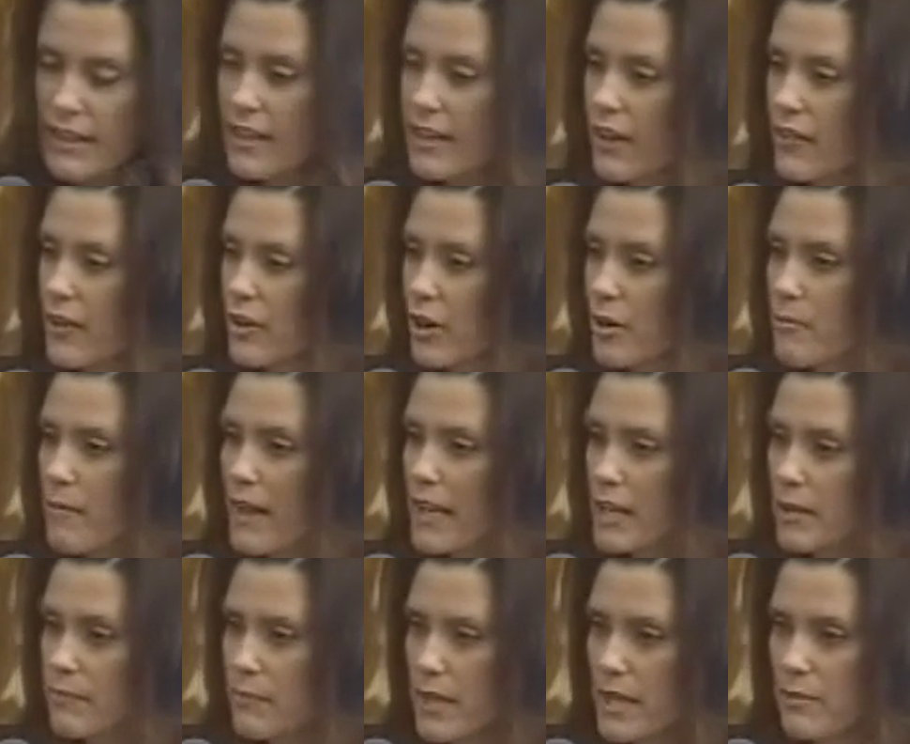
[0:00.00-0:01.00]
Now, there are
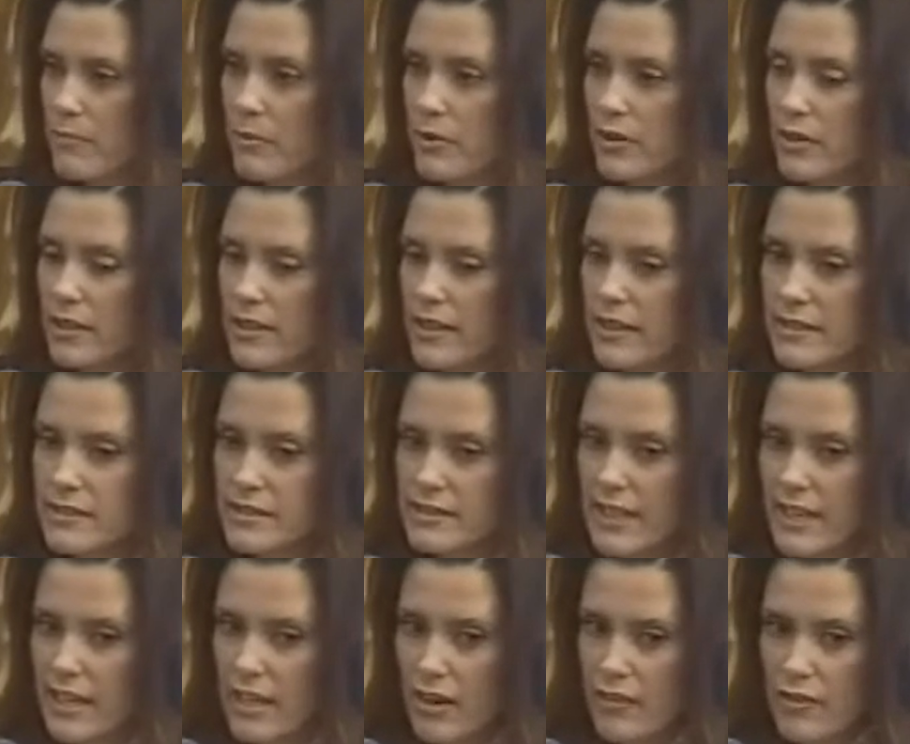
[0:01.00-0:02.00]
many people in
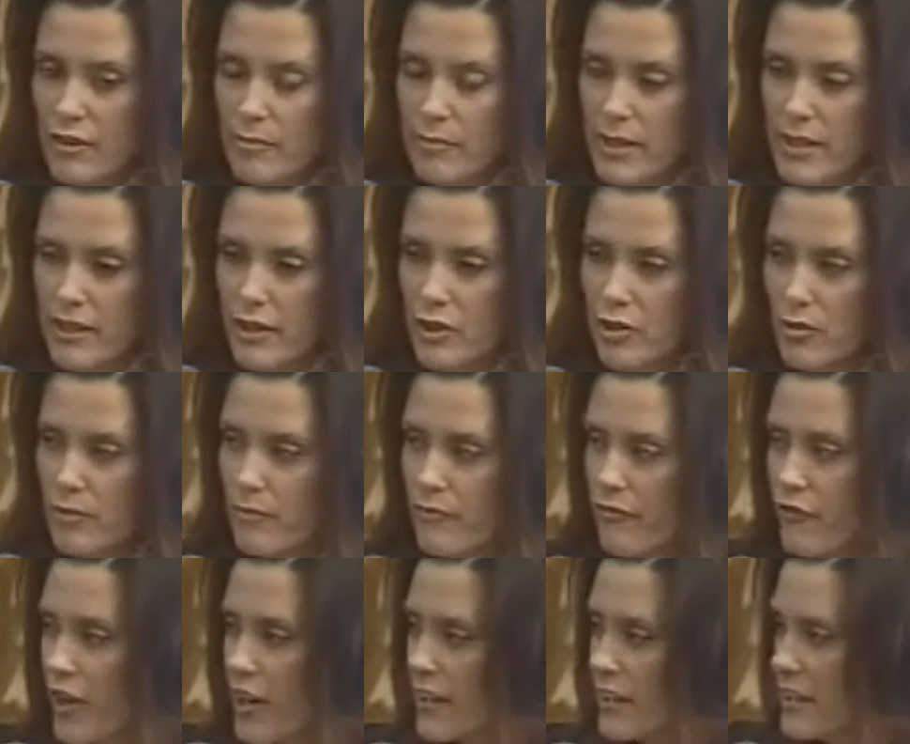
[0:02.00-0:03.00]
state government who,
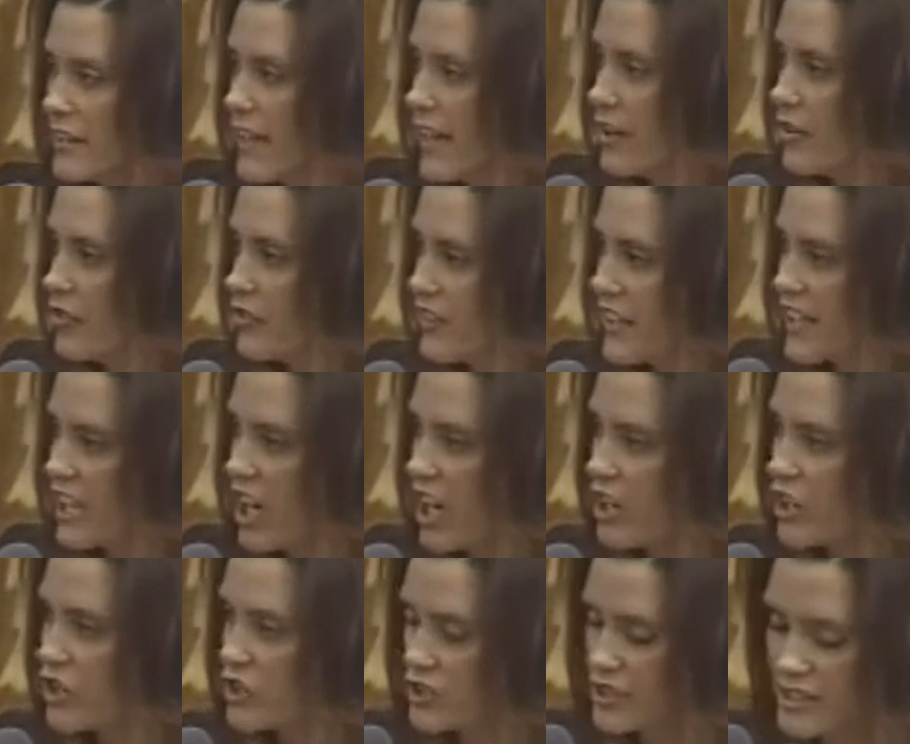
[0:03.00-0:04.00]
frankly, I don't think
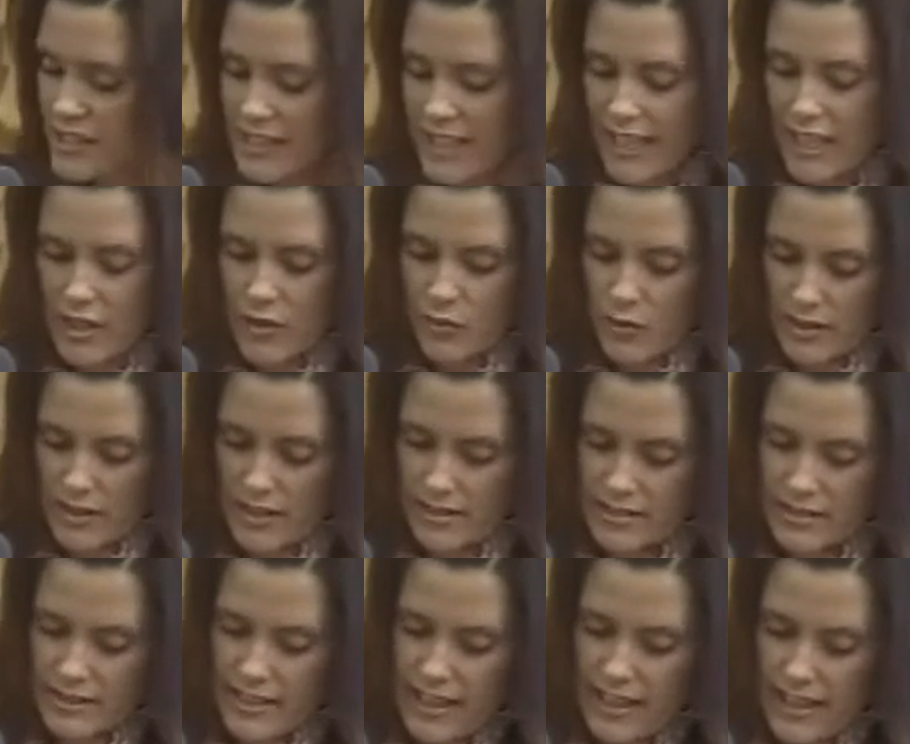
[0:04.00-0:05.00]
understand what
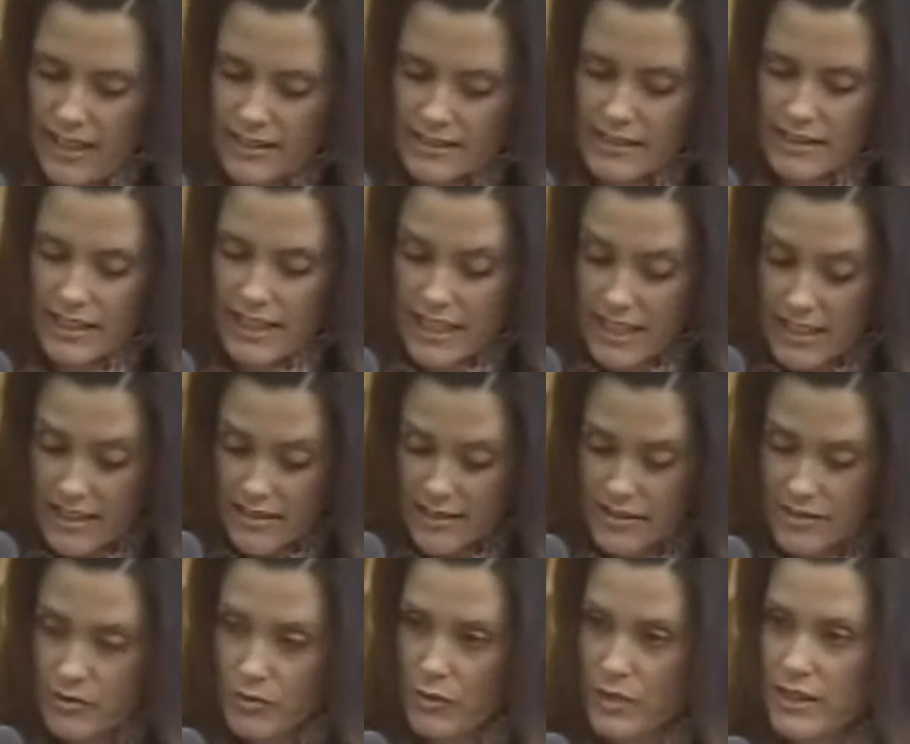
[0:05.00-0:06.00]
this tax
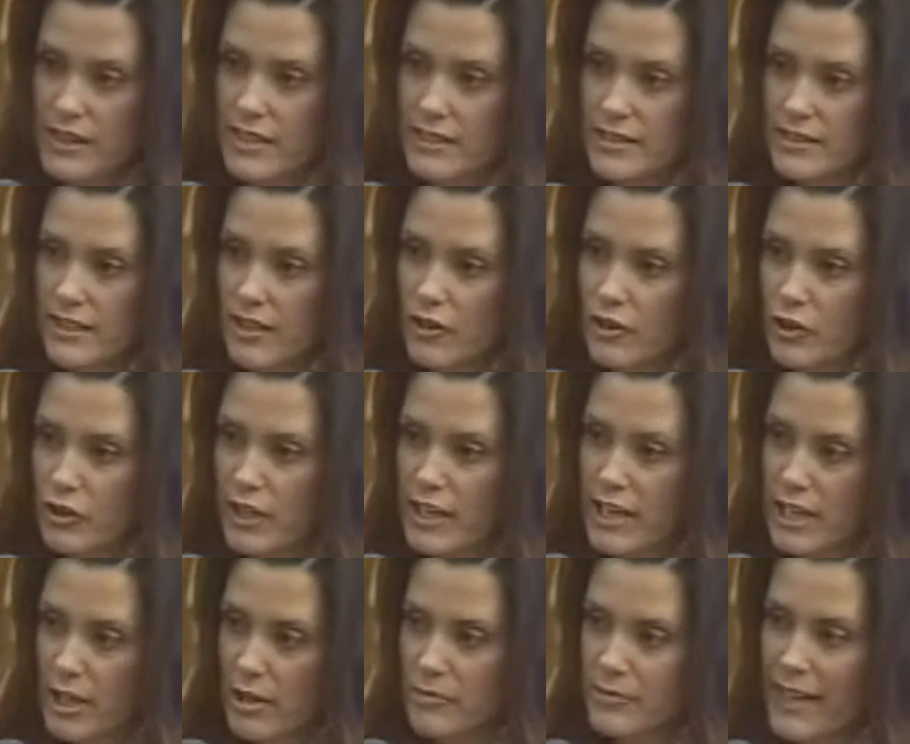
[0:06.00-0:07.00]
is, what this earned
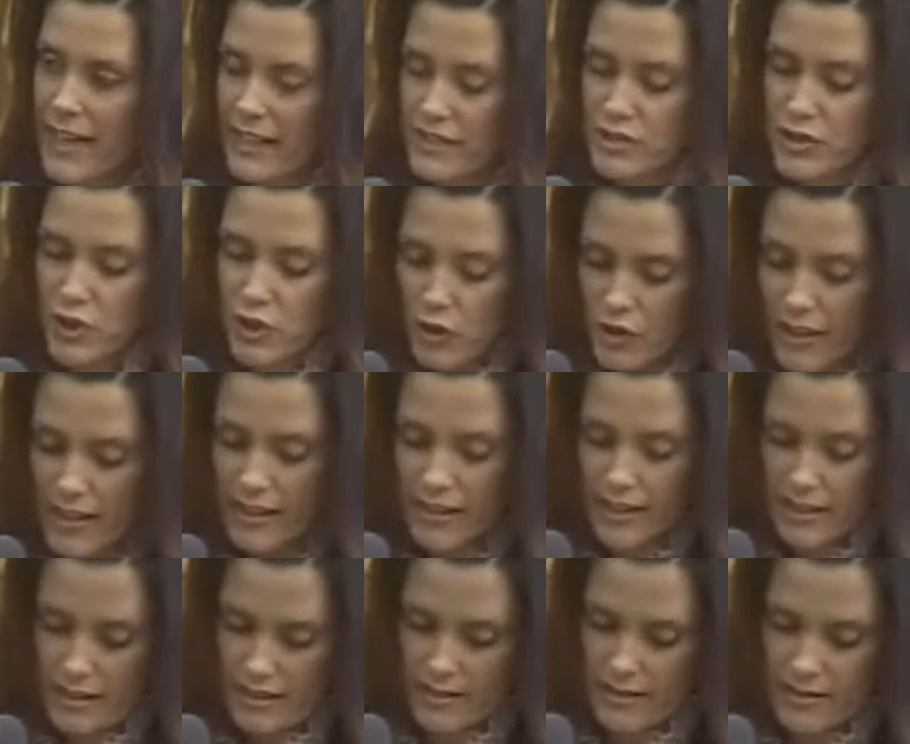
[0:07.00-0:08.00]
income tax credit
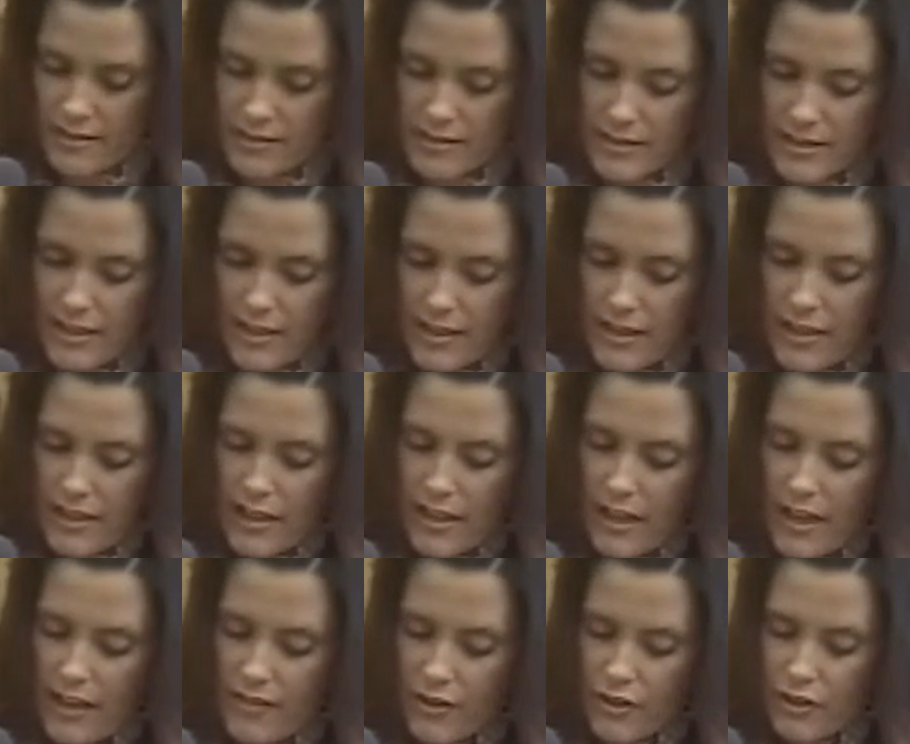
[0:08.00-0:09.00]
is.
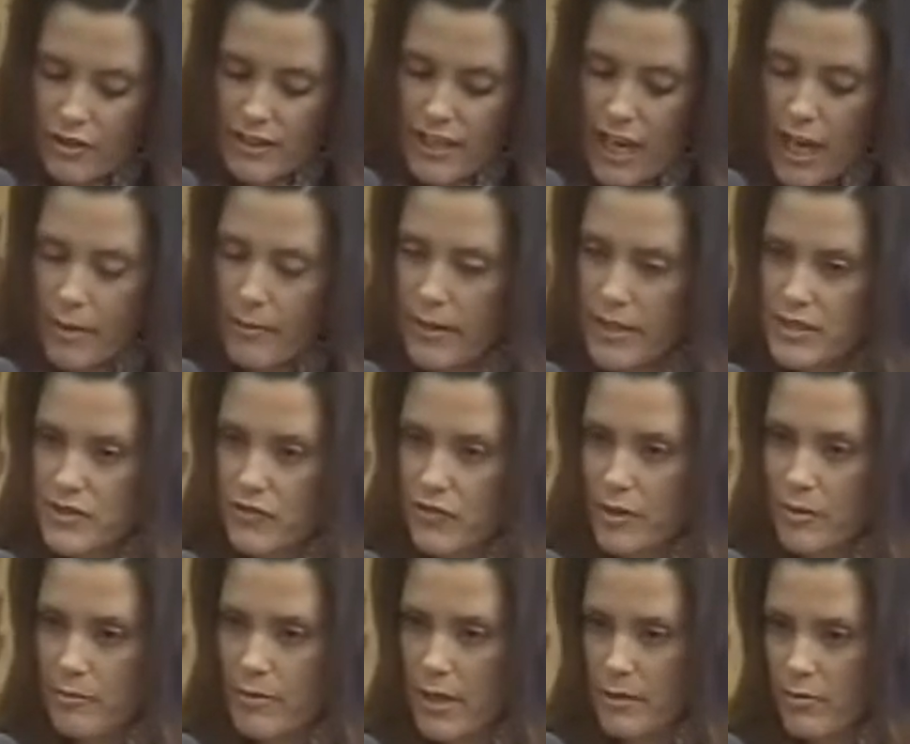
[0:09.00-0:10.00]
I've heard comments
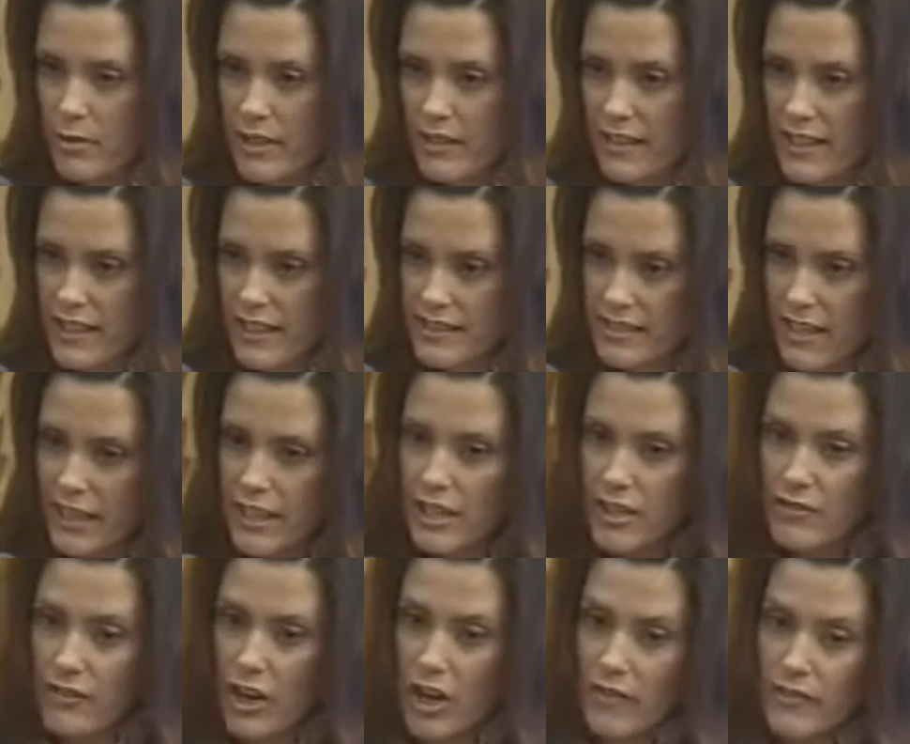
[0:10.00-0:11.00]
from people in the
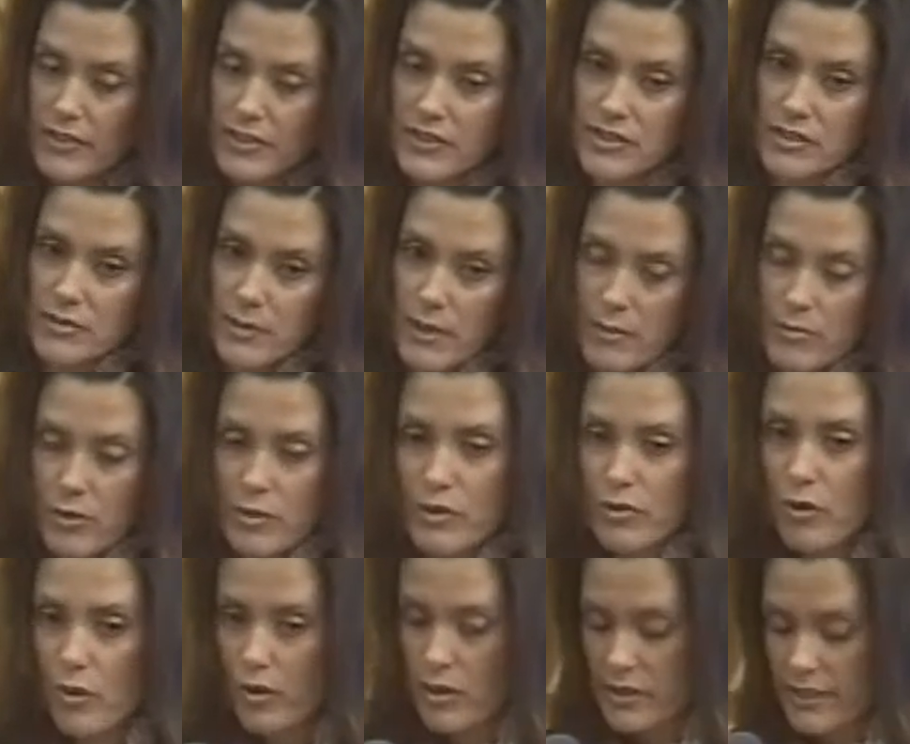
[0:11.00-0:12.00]
executive office to people who
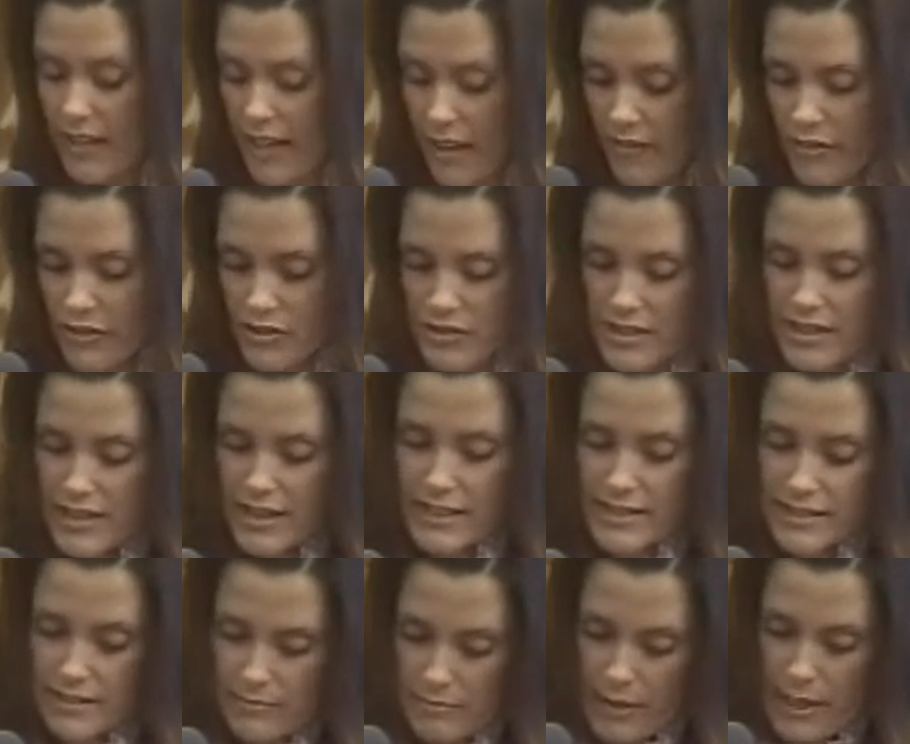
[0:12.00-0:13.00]
hold gavels in
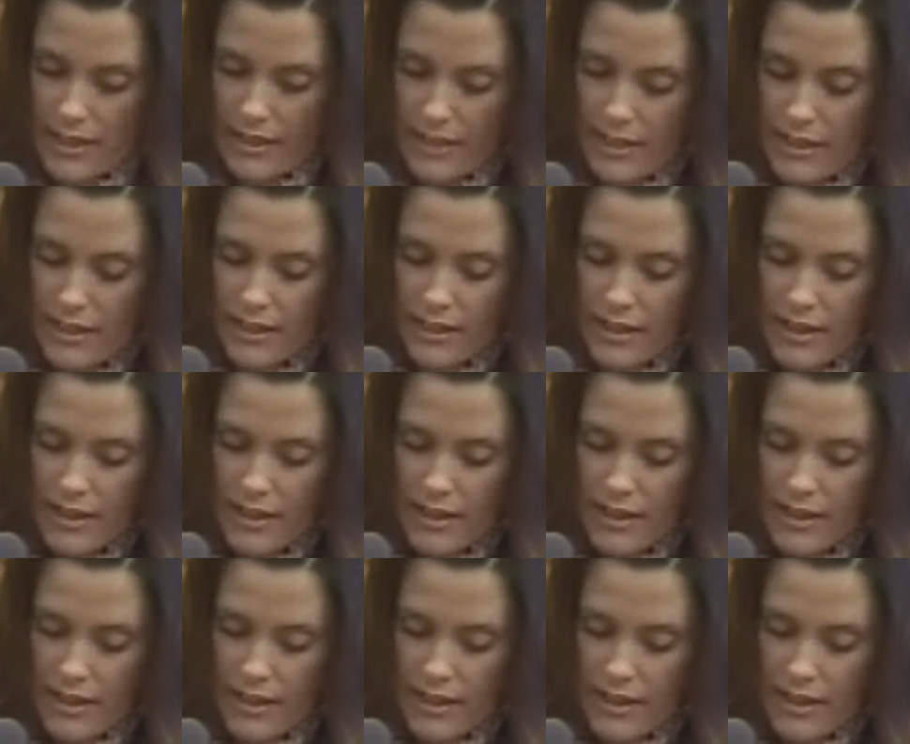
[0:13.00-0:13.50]
this body